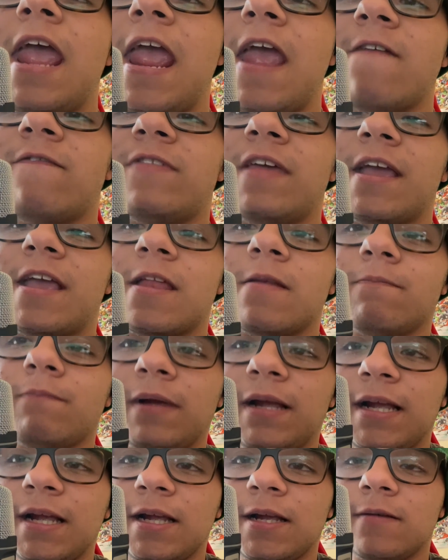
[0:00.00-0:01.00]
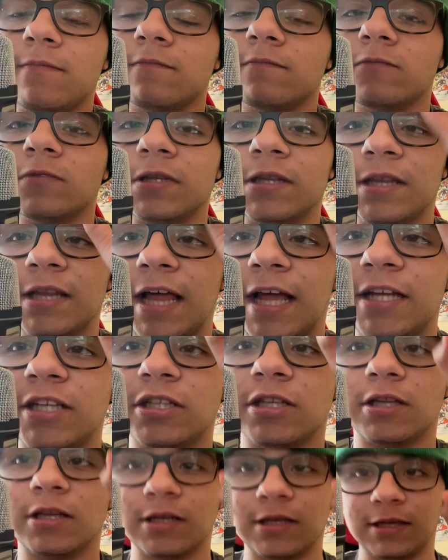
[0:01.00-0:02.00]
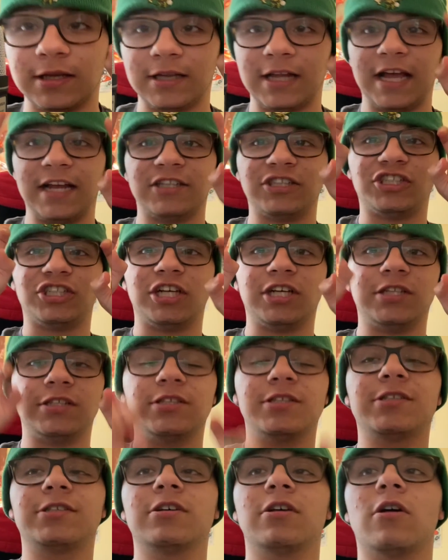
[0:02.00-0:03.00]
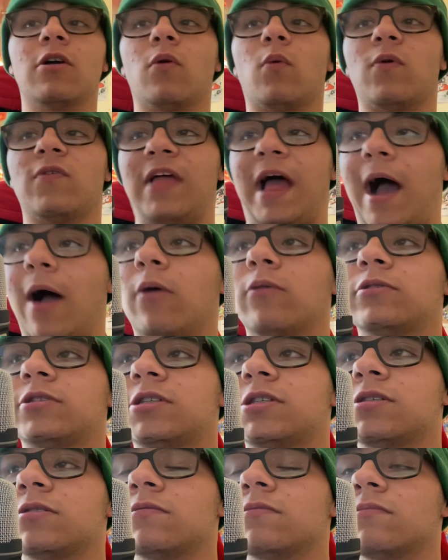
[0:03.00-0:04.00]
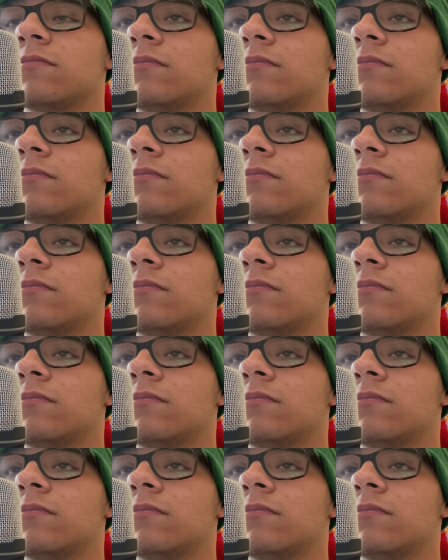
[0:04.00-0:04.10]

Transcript: if they can be led legends without